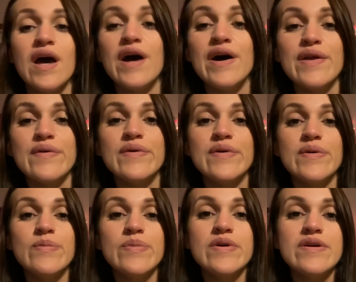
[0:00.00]
I don't
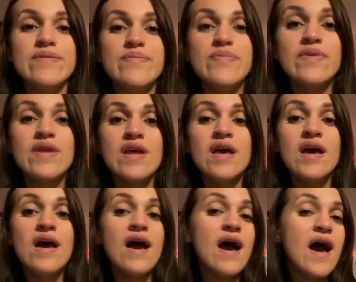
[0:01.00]
know, but
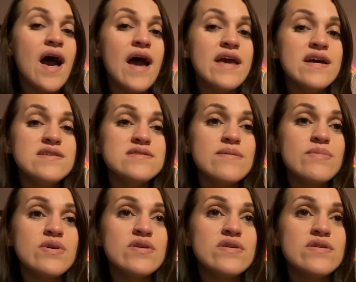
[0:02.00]
I guess I'm
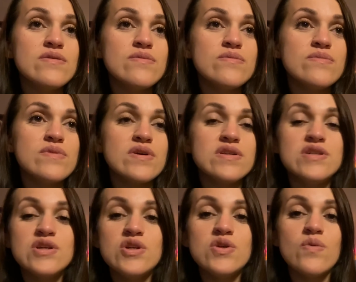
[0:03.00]
going to
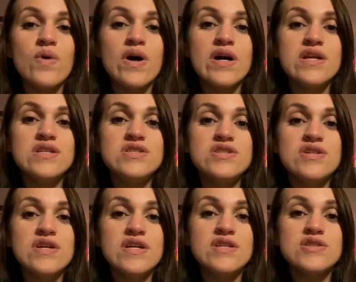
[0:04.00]
continue to watch
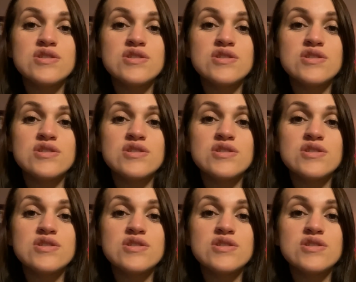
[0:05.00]
and just